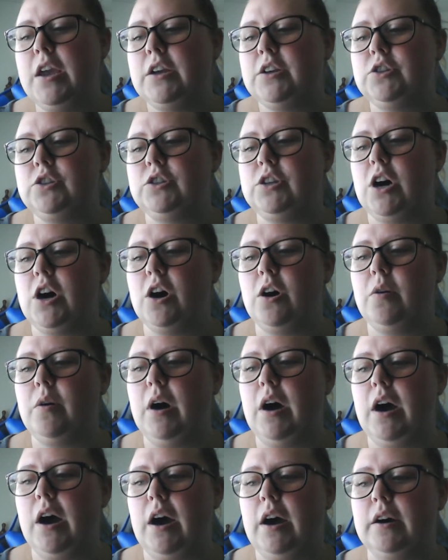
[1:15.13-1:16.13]

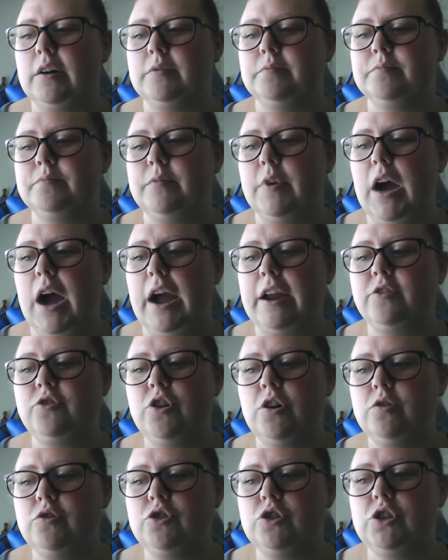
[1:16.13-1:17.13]
So I
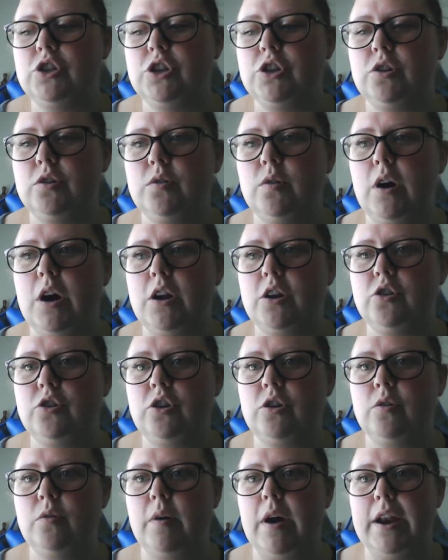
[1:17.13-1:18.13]
chose to
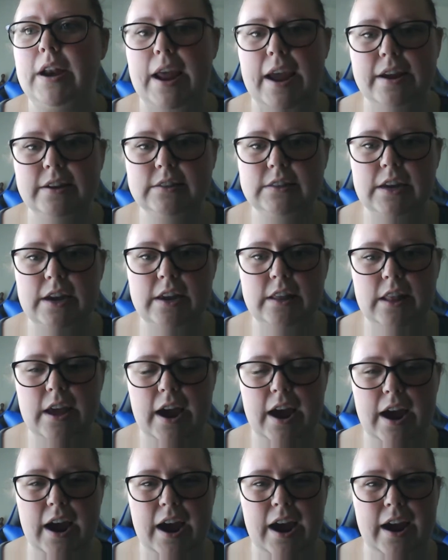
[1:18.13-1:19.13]
do an essay
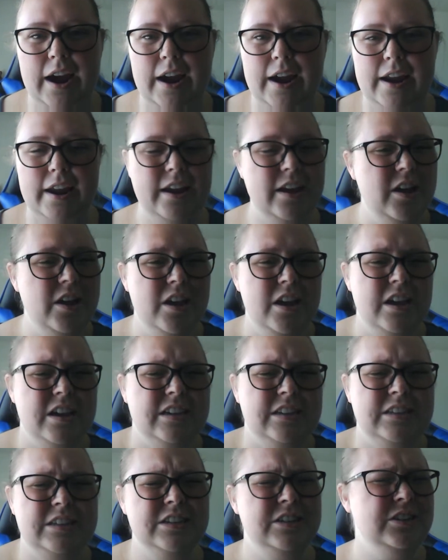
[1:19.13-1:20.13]
that I
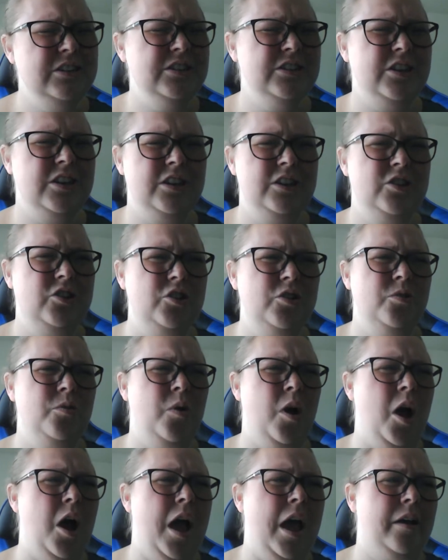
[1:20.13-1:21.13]
didn't
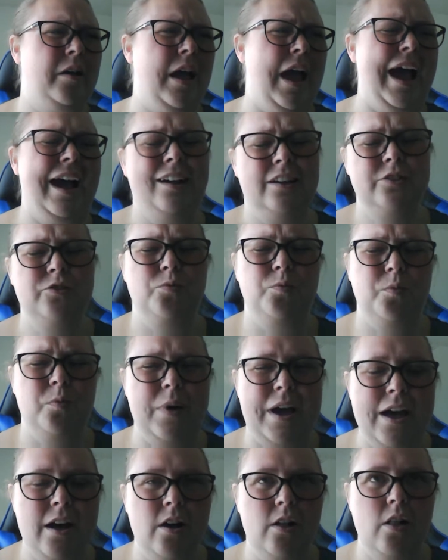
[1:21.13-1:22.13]
do as
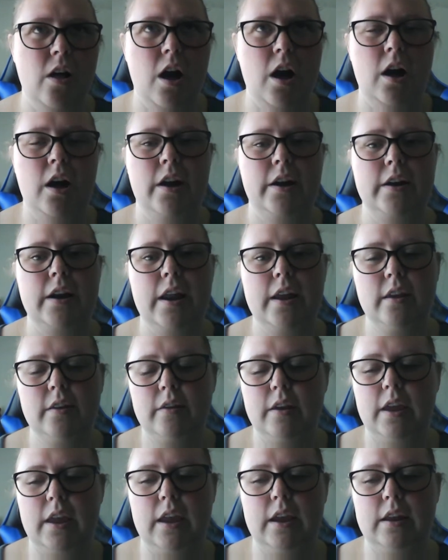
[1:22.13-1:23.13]
well on
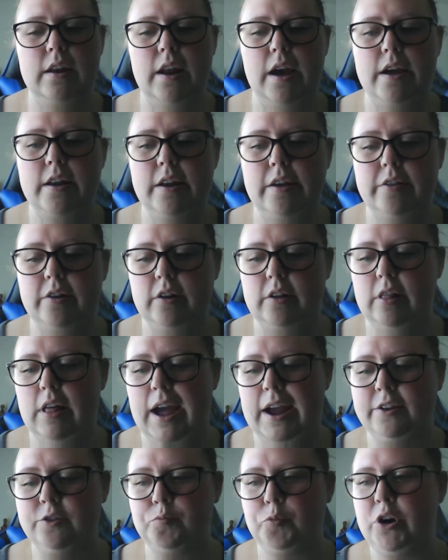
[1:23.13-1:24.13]
in another
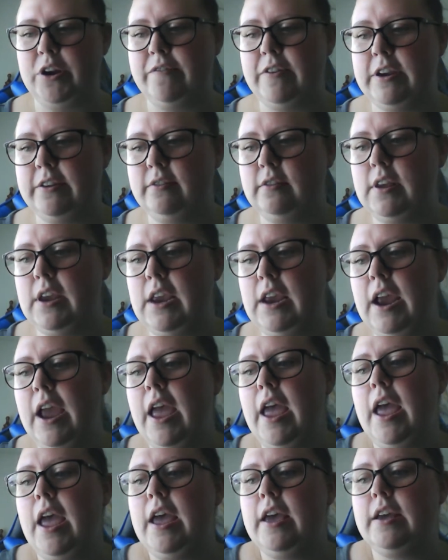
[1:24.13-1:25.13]
class previously,
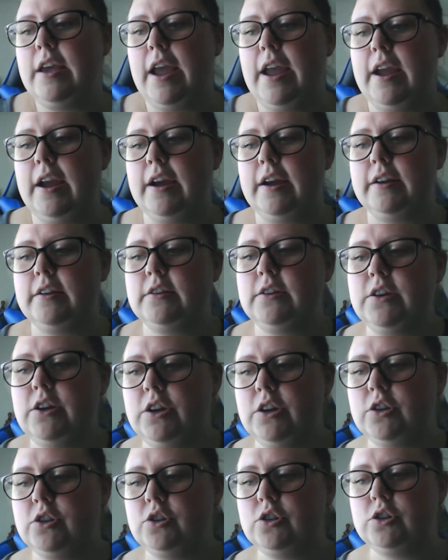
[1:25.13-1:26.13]
and
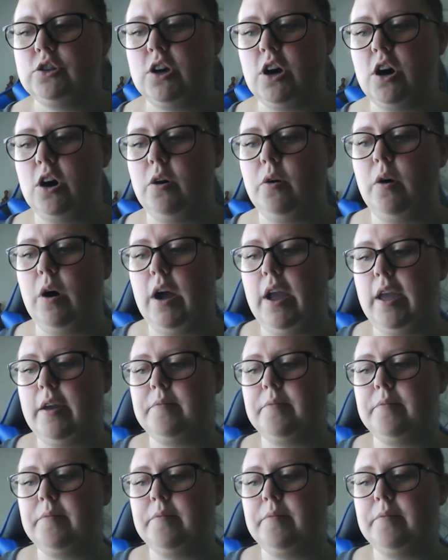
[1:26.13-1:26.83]
so